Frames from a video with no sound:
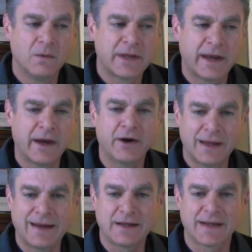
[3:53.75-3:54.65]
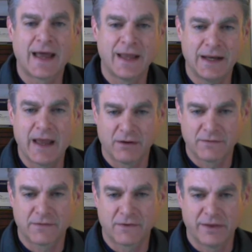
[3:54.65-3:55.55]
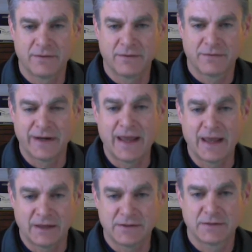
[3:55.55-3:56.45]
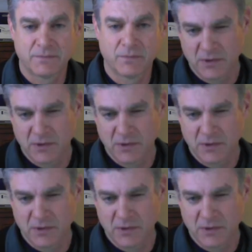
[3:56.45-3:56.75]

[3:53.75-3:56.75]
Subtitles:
carrying anxiety out for days.